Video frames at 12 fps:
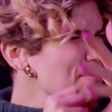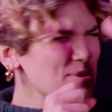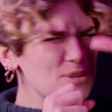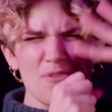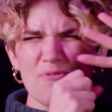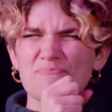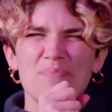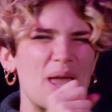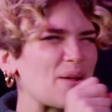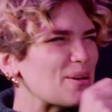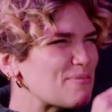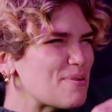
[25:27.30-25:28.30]
You
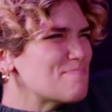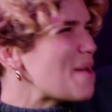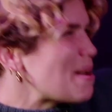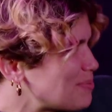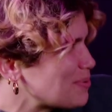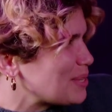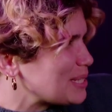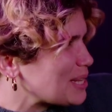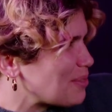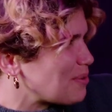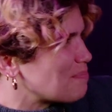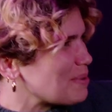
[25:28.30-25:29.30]
barely remember this
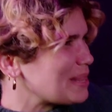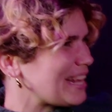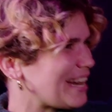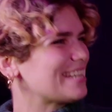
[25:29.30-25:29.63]
other bit that I